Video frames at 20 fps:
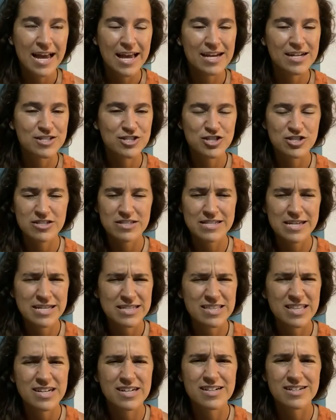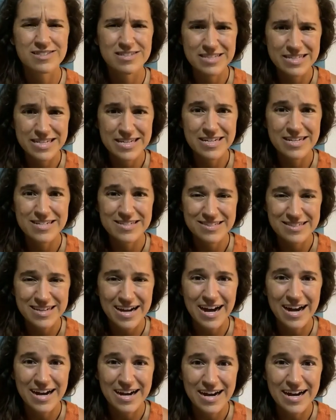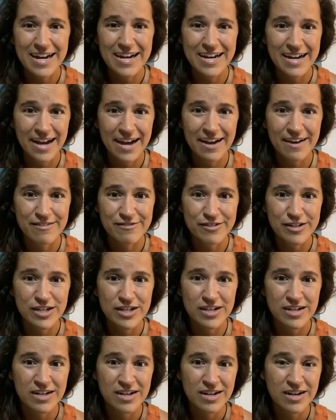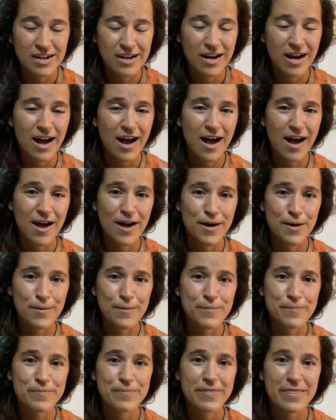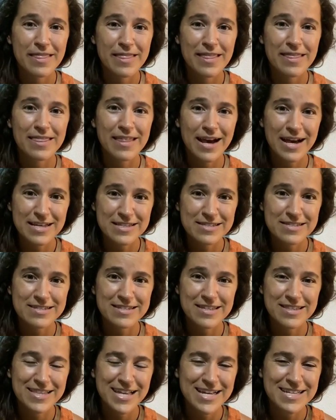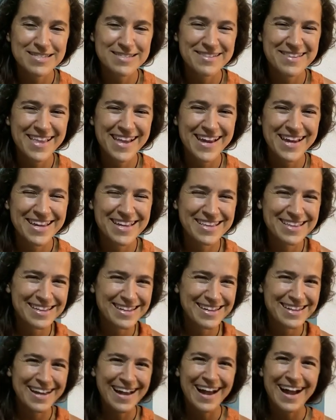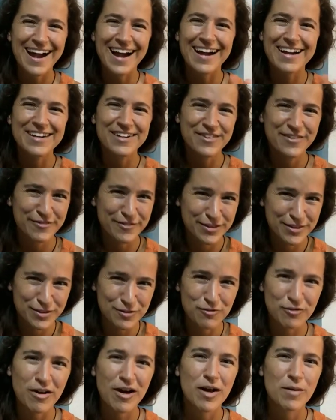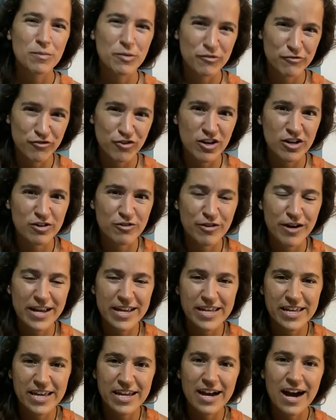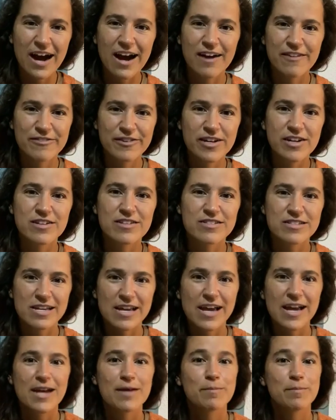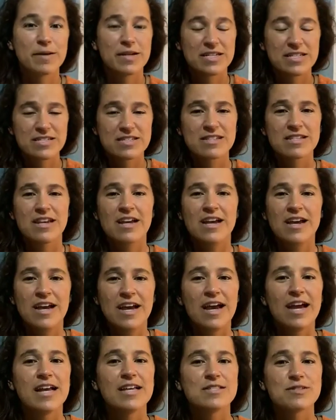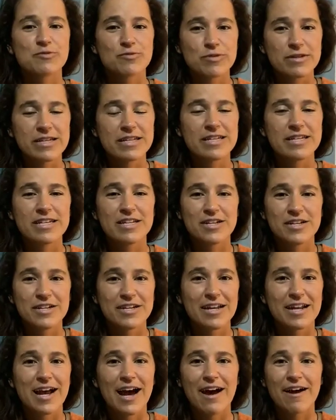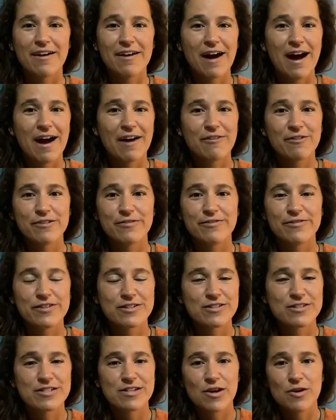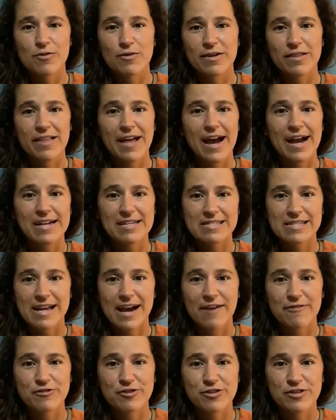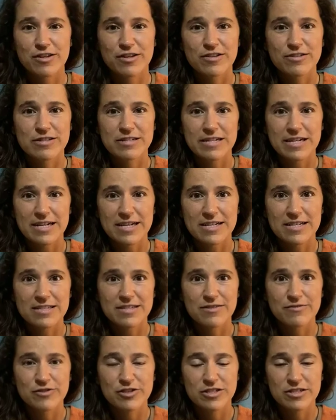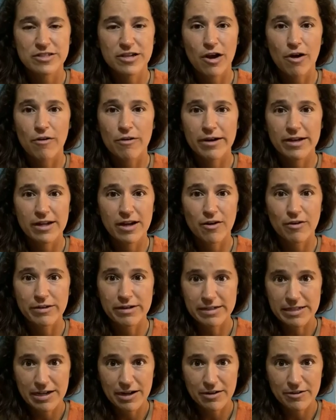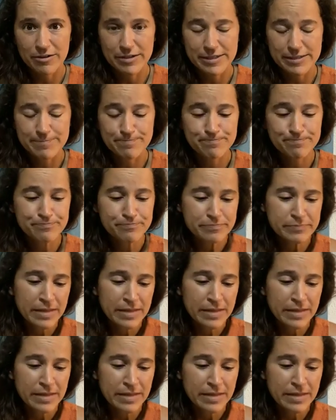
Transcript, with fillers: and it's just like the cleanest high ever. Um, that's, that's like kind of in the realm of what a Reiki high feels like, but it's it's really good. I, I would feel so relaxed after those days of just going, going, going.